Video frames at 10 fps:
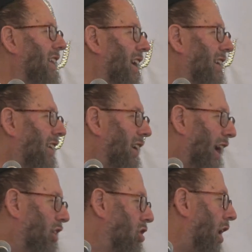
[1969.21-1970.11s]
The
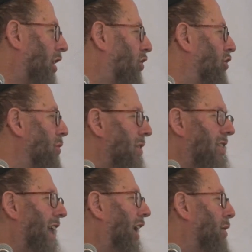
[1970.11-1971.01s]
exhaust fume is
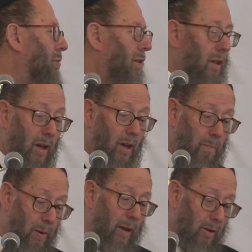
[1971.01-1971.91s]
terrible.
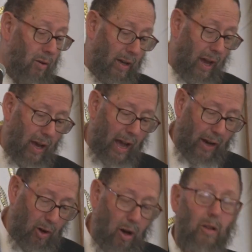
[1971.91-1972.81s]
But, okay, I
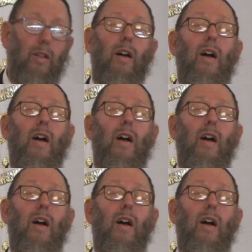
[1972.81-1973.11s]
called.